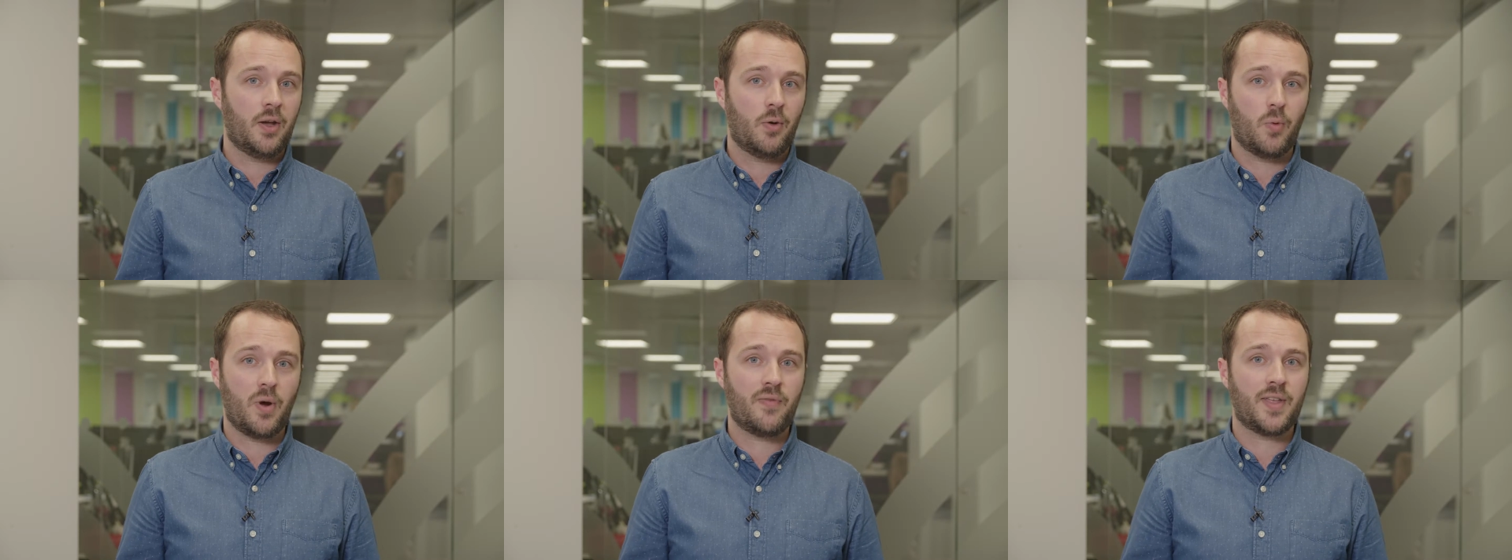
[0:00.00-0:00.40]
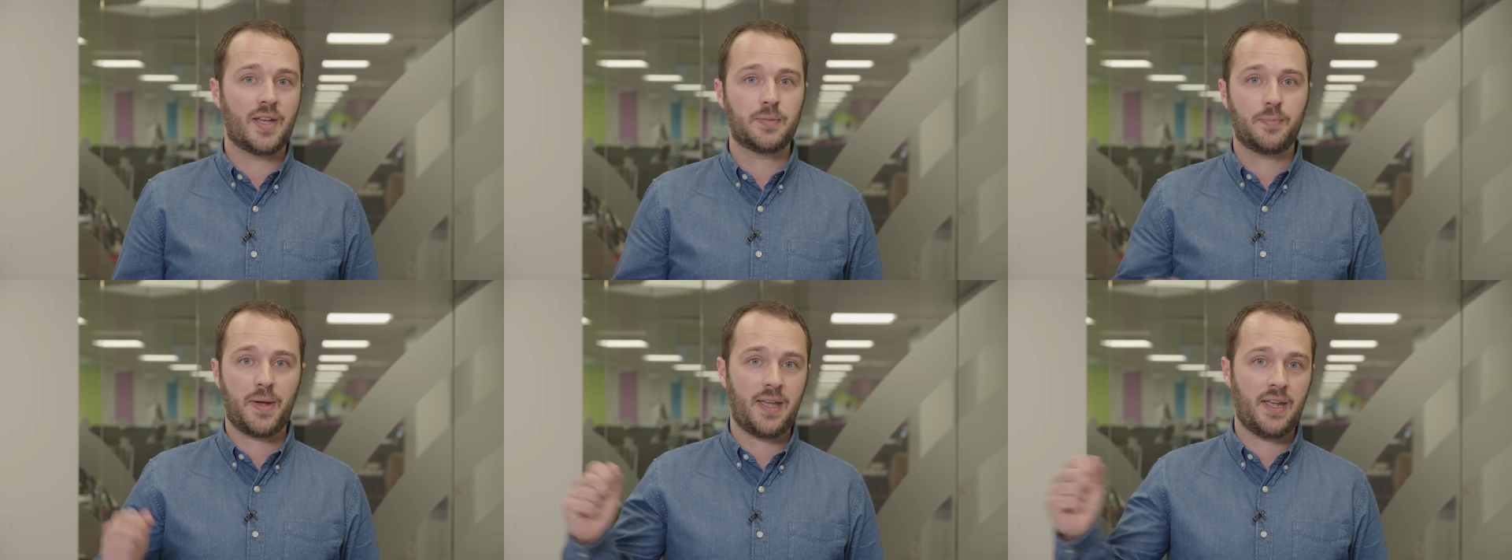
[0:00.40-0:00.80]
whether
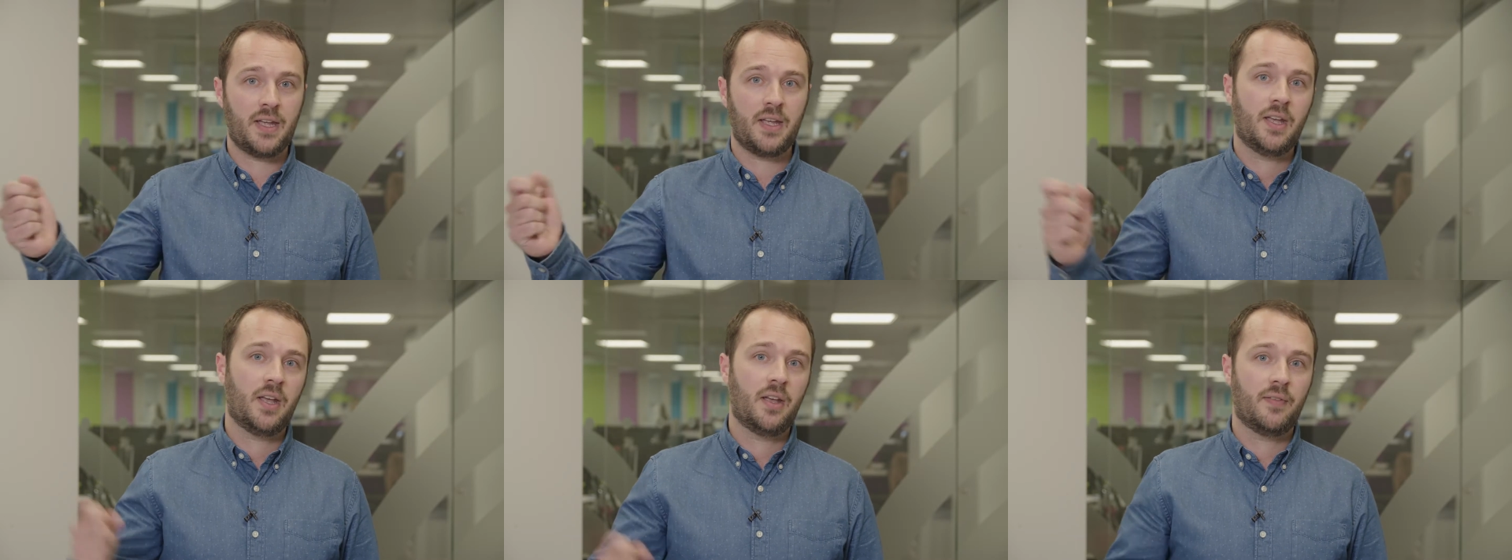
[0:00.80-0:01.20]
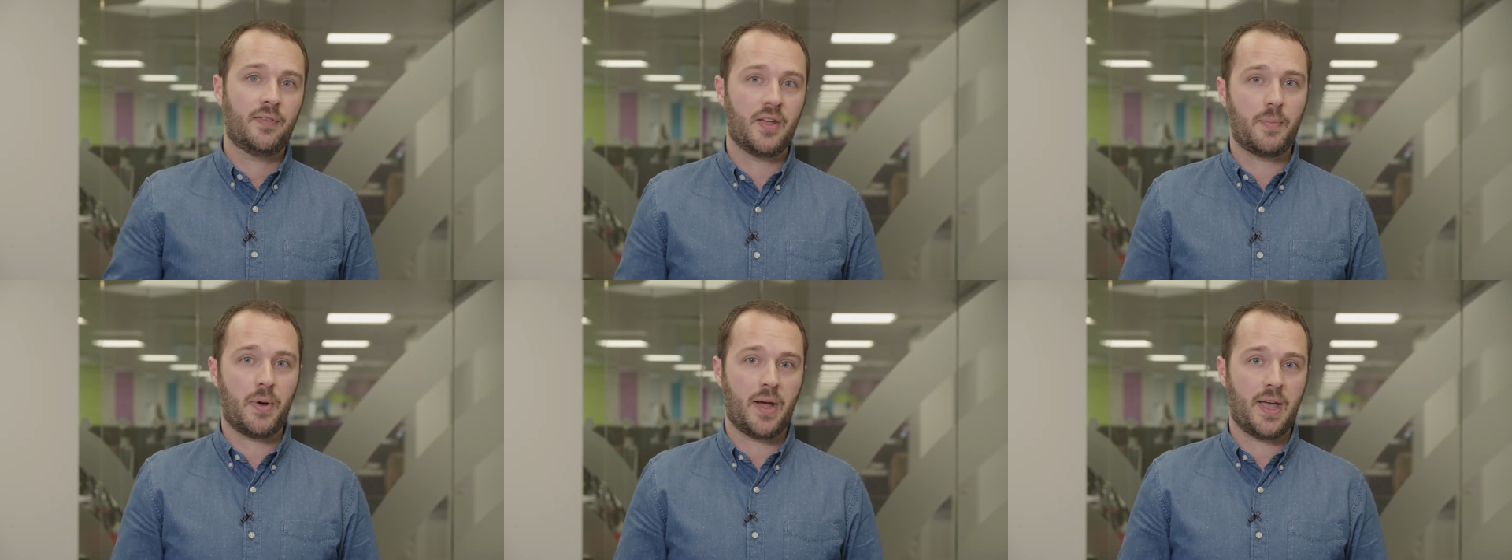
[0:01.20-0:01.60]
that's paying for
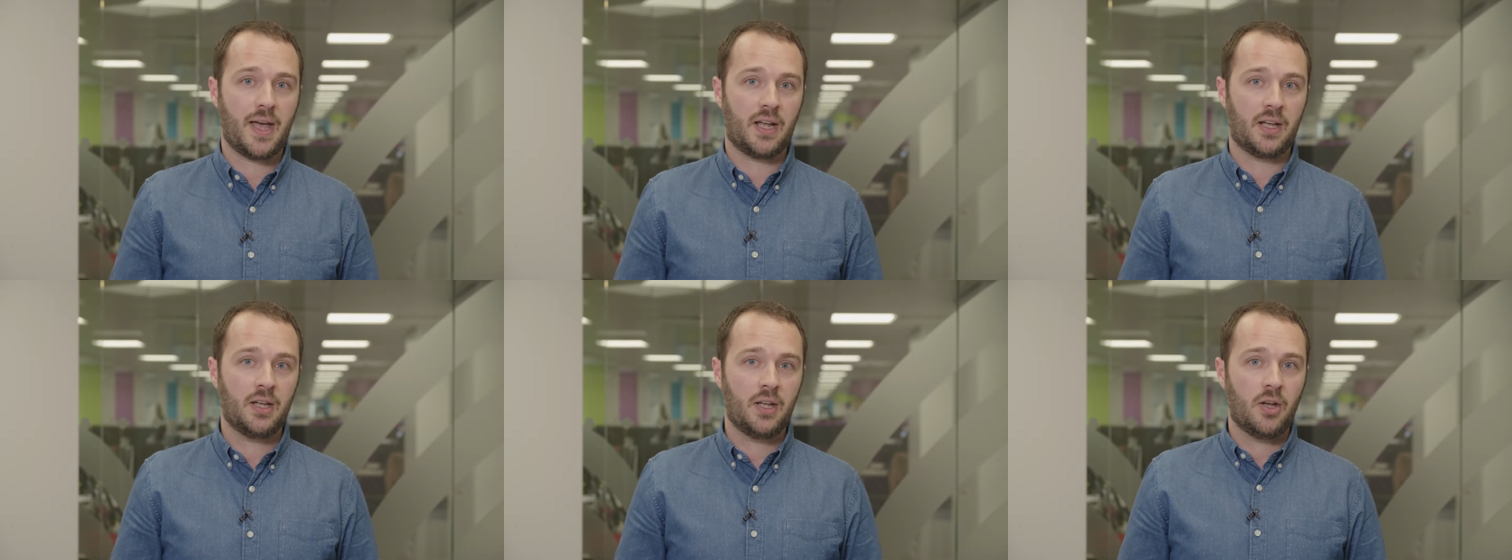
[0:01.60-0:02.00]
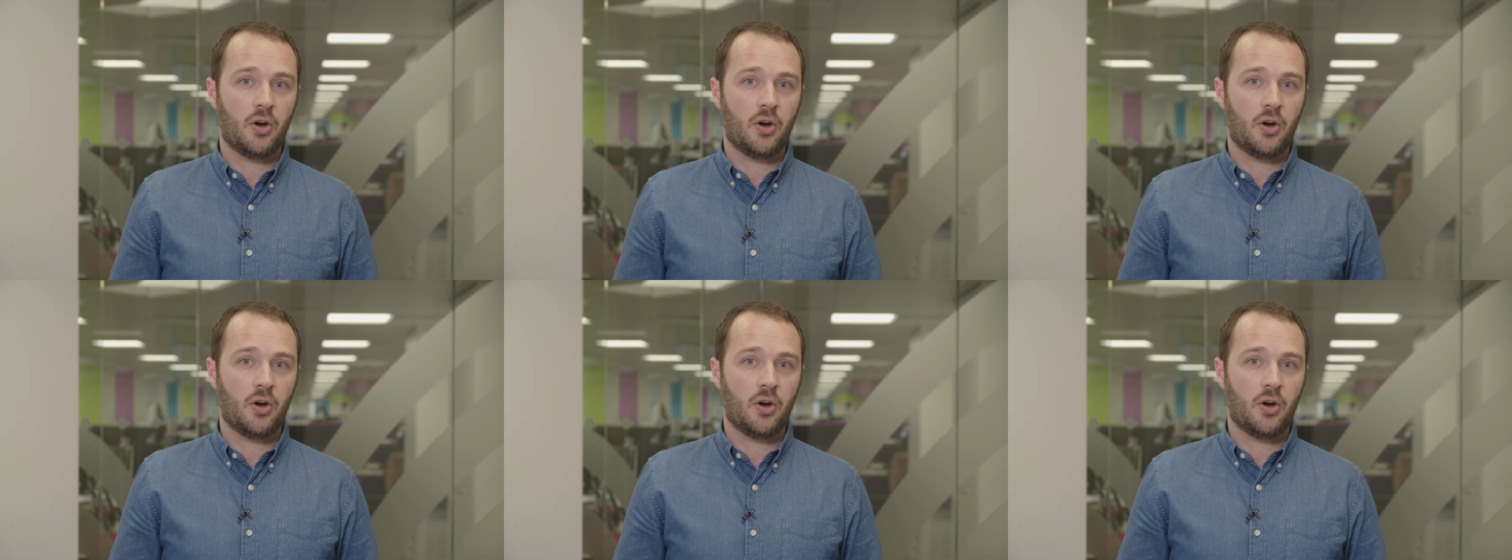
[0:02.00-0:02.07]
your paella